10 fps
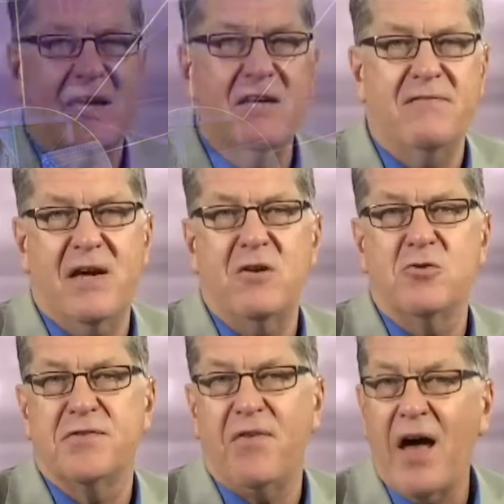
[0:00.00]

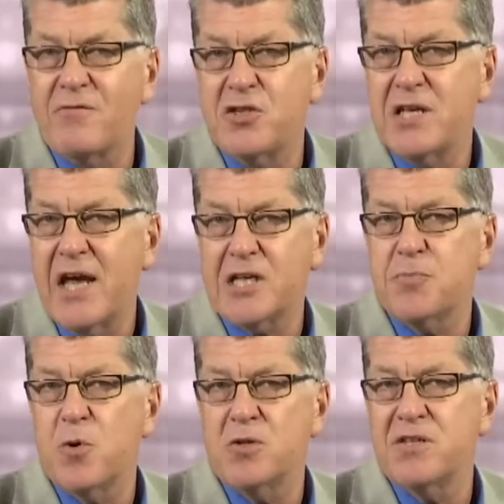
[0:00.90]
innovators, 5G
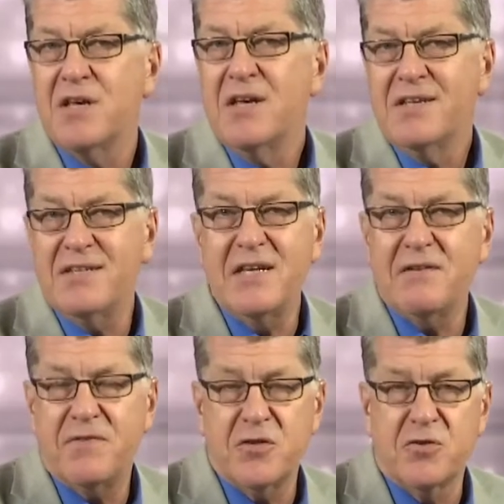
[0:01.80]
experts, city
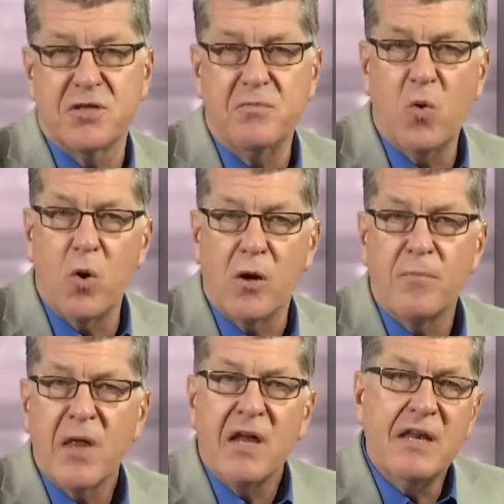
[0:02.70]
officials, and
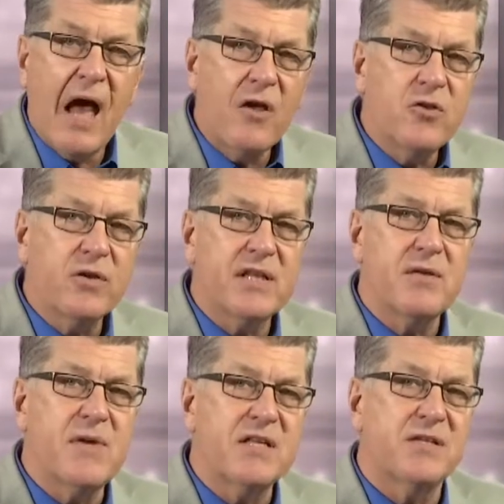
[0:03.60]
more. Now you'll get to
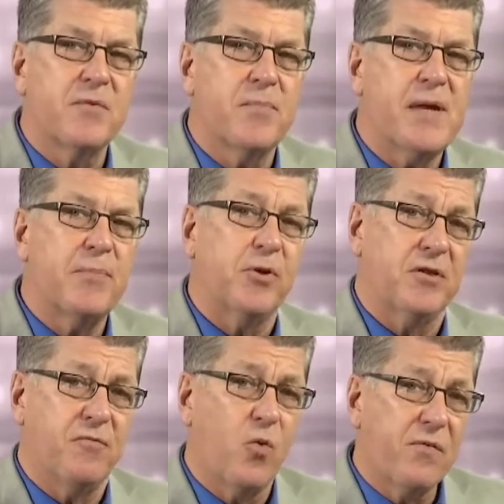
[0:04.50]
meet some of the people at
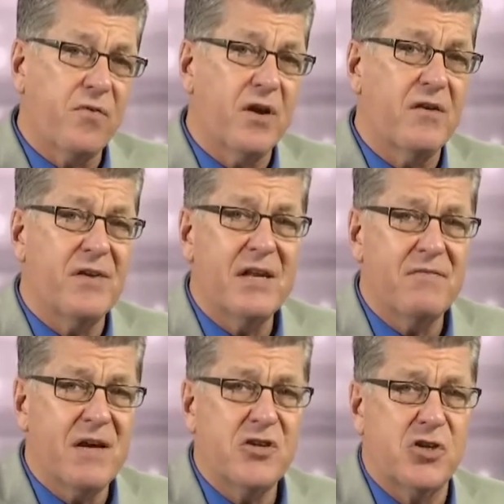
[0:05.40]
the forefront of
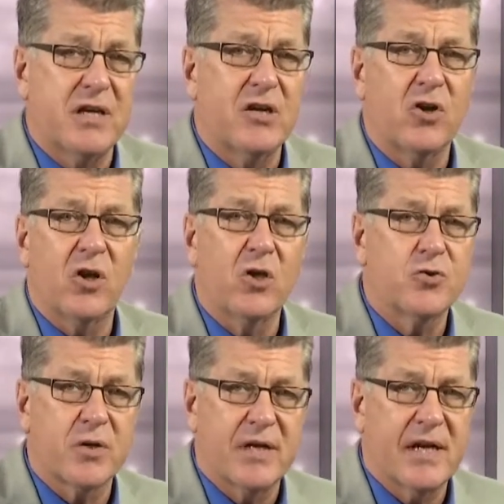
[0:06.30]
innovation in our
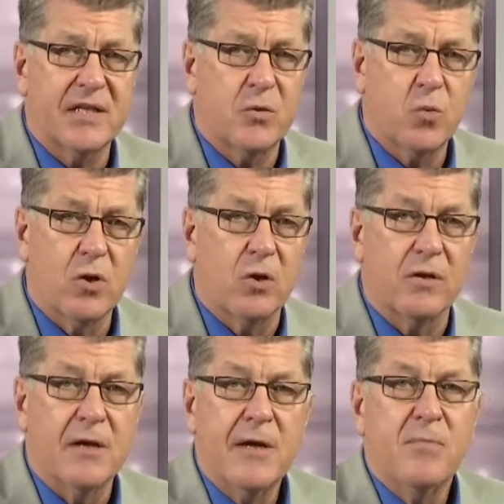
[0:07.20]
ultra-connected
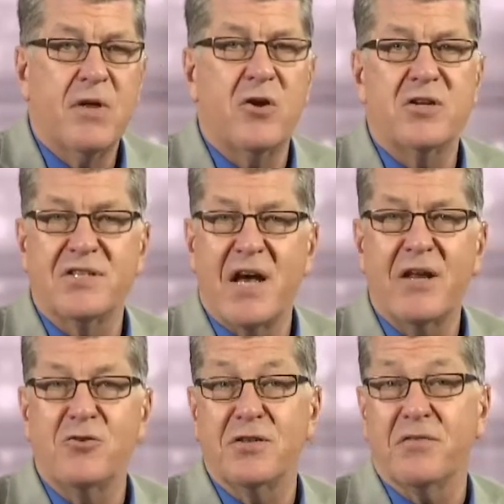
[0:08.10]
world. They're
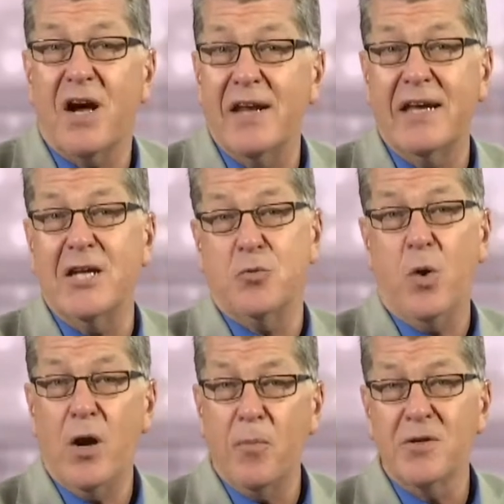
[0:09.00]
designers of cutting-edge
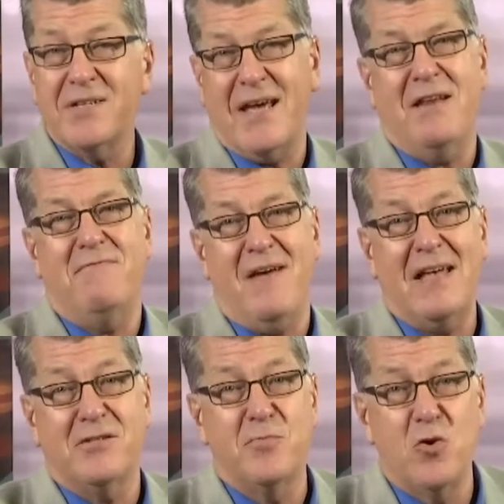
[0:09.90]
wearables and
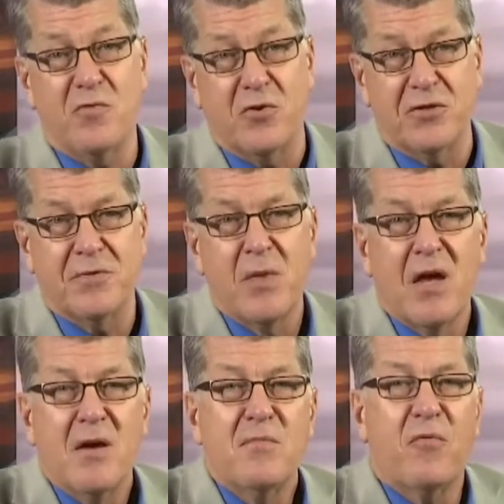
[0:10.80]
fast movers.
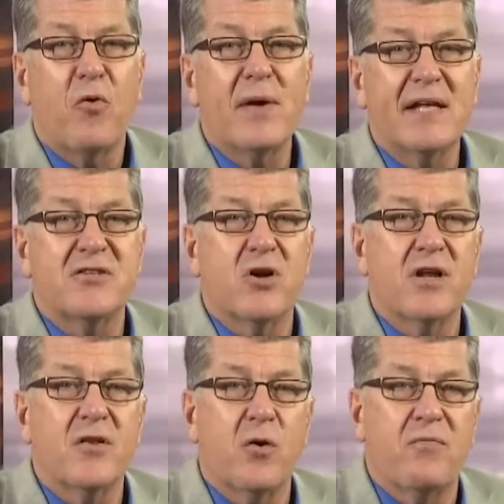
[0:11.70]
Before we get
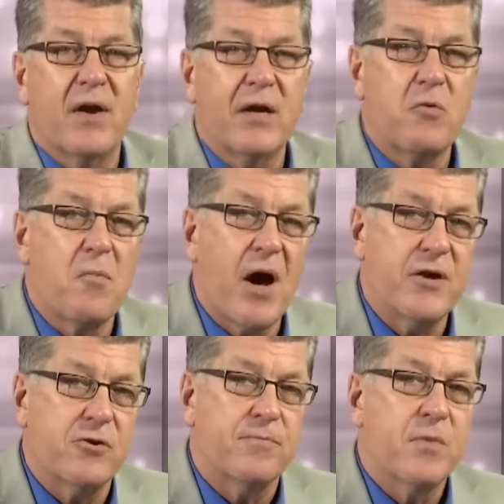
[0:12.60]
started, though, a friendly
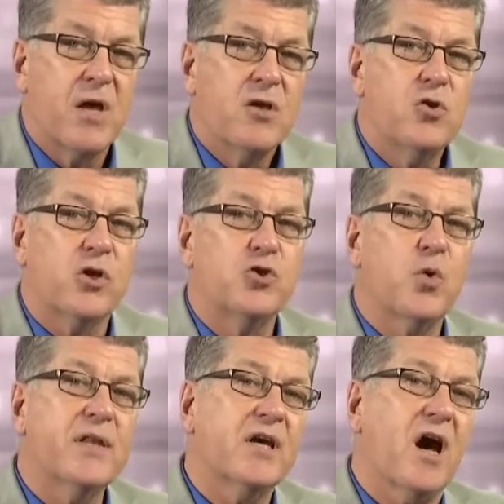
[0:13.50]
reminder. You can
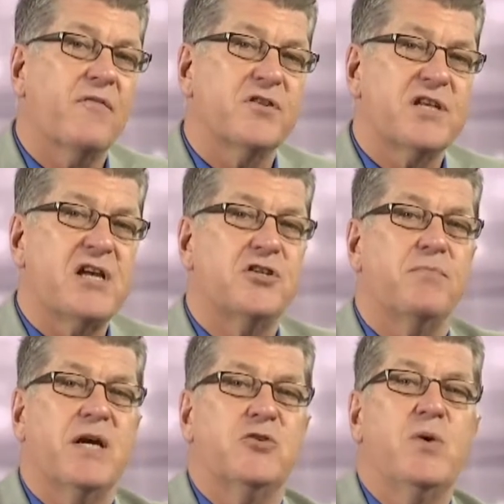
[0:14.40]
join the conversation
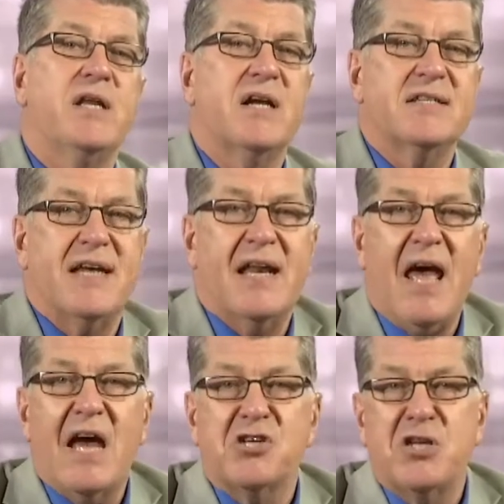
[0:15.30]
by tweeting us at
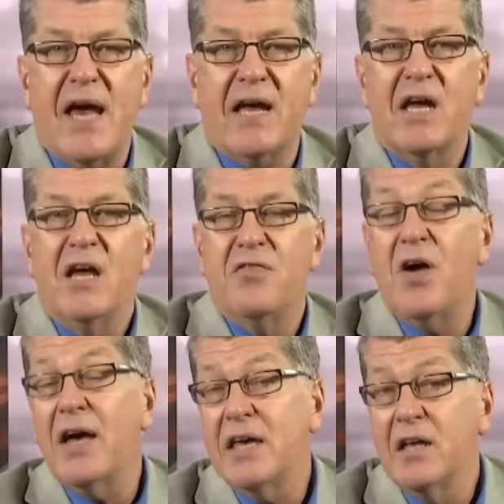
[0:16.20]
hashtag
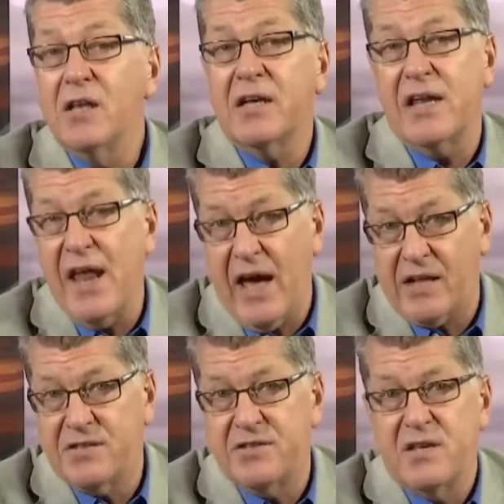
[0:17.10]

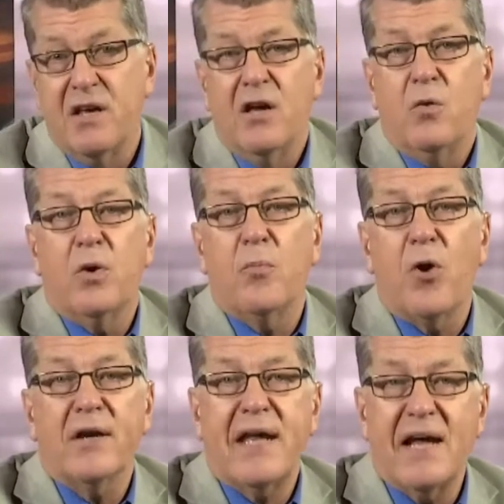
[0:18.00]
TheHillConnects. We are
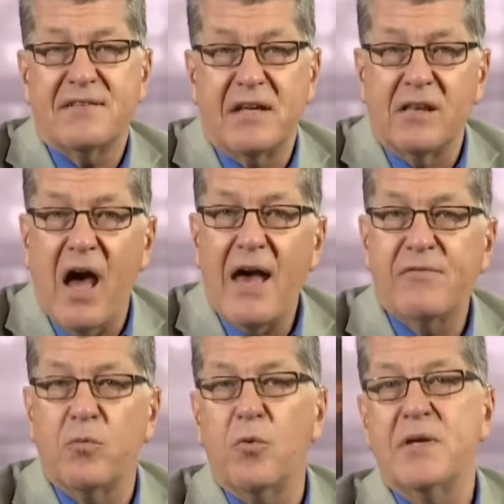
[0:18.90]
broadcasting live
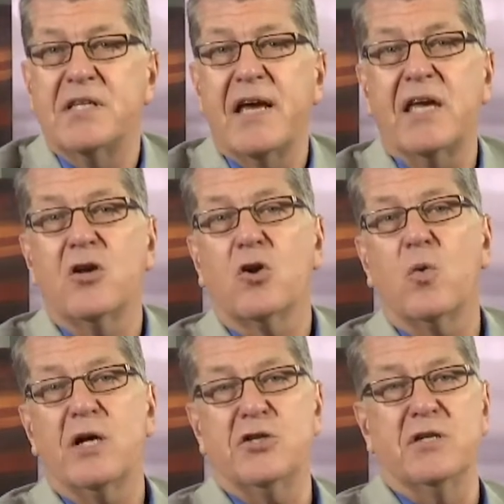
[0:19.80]
and we'll be taking your
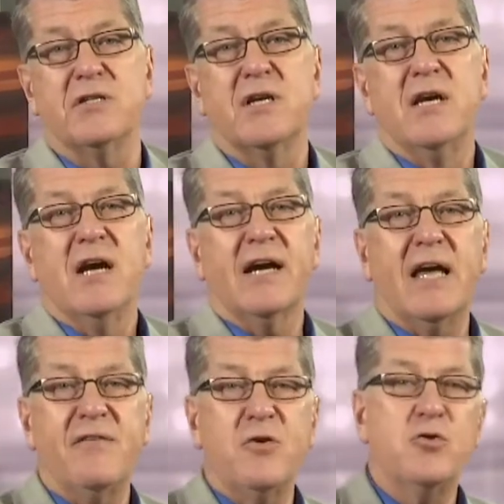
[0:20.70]
questions.
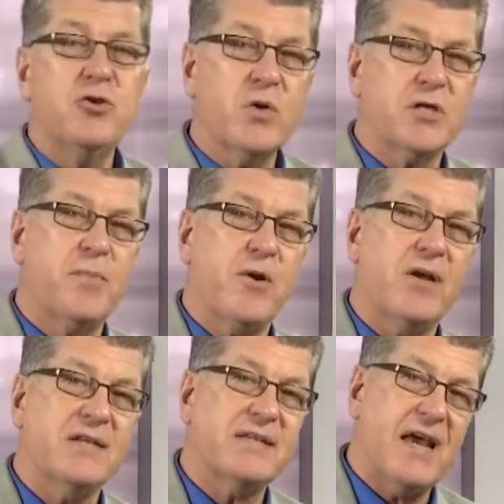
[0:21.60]
Again, if you do
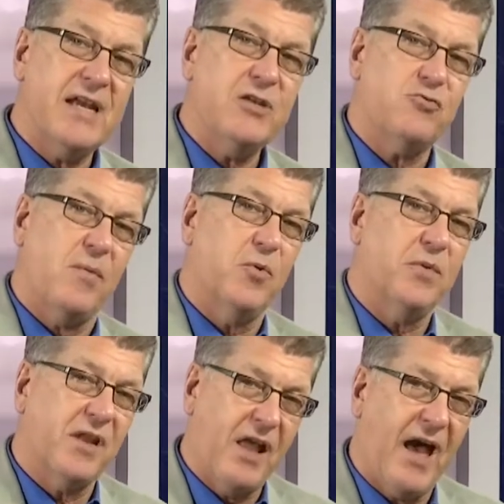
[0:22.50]
experience any trouble
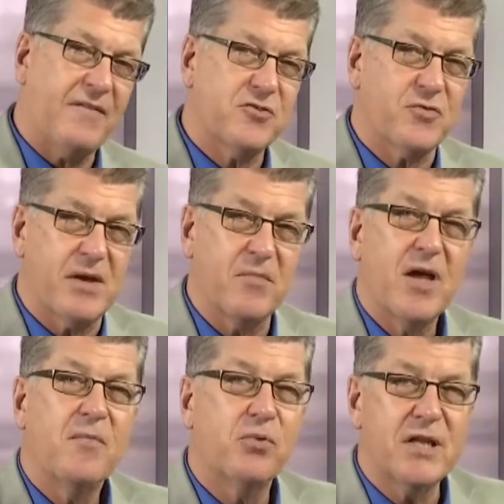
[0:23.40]
with a live stream,
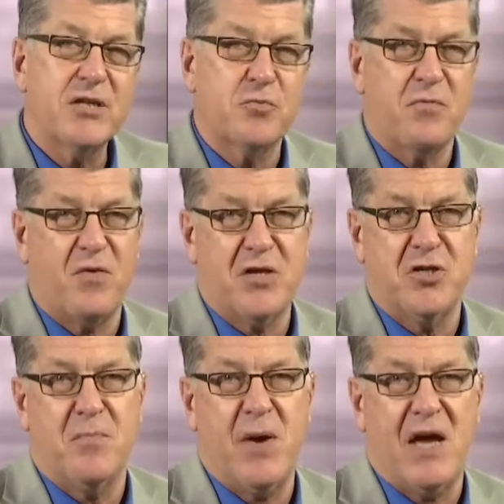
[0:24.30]
please refresh
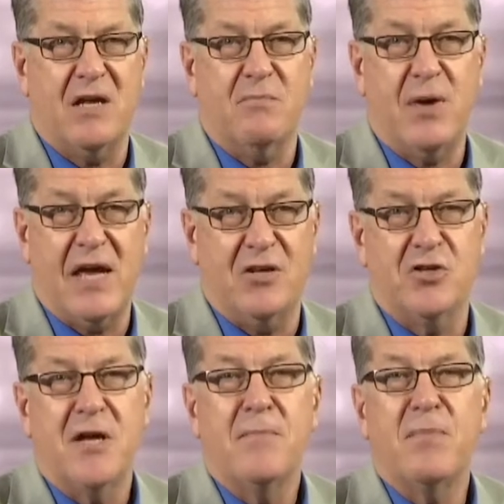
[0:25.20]
the
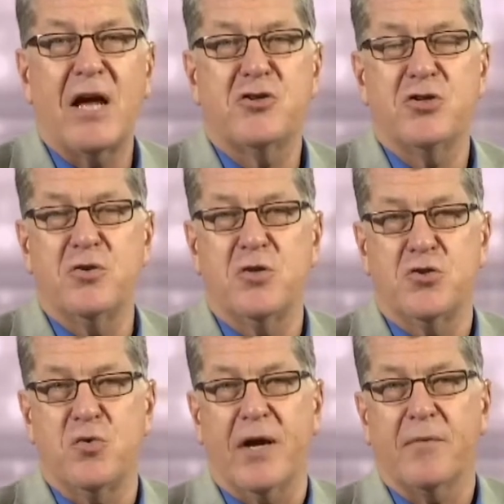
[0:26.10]
page. That should do the
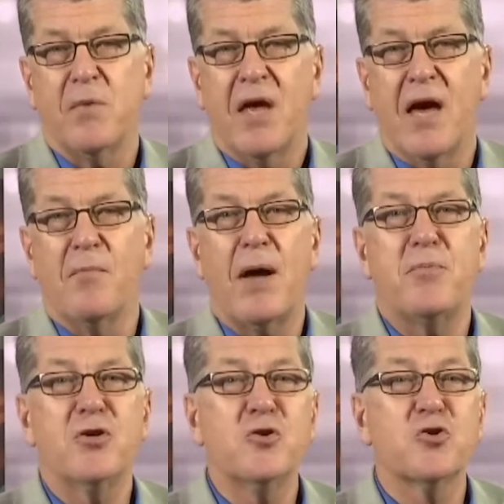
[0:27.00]
trick. And my
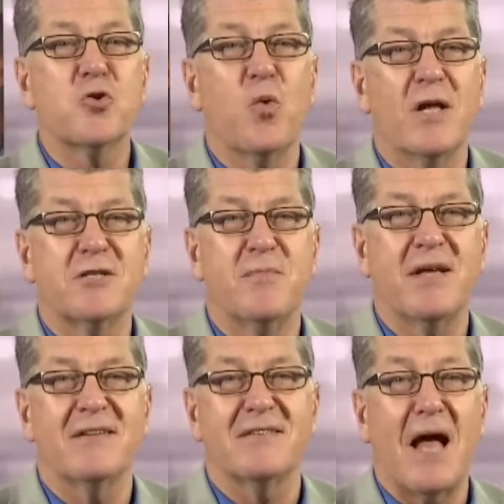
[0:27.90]
producer wants
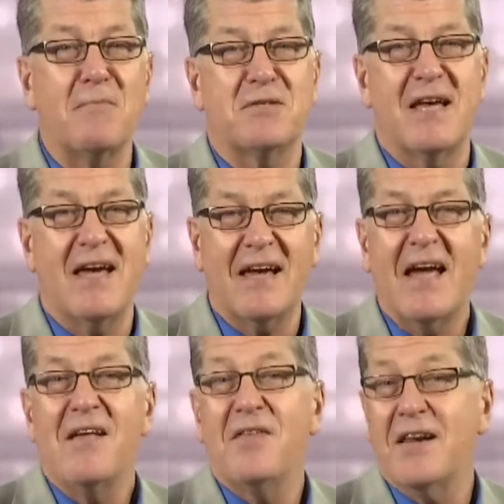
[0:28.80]
me to stop saying
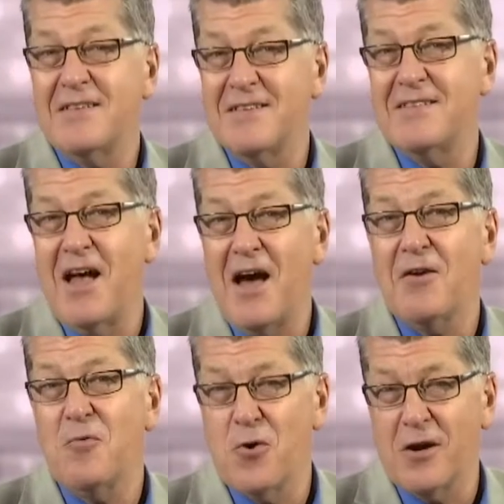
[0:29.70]
that it does
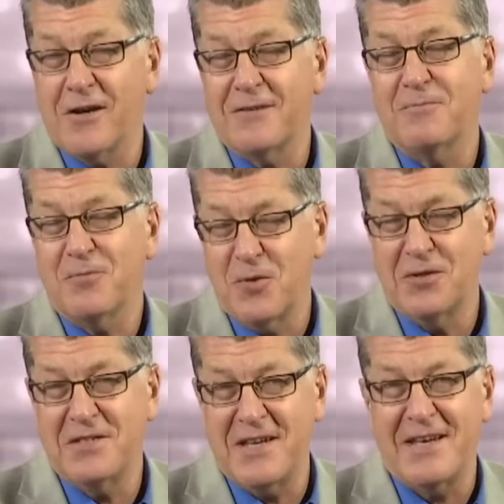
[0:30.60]
not work. We'll
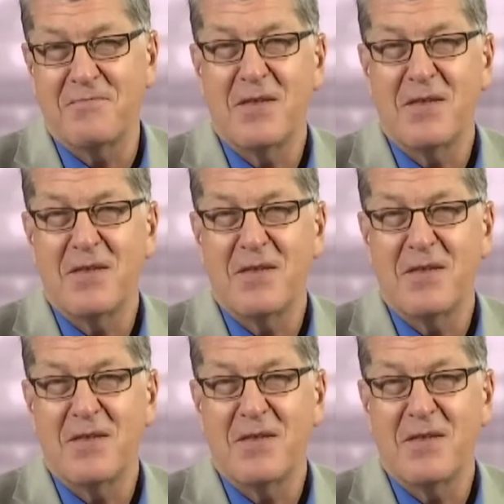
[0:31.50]
see.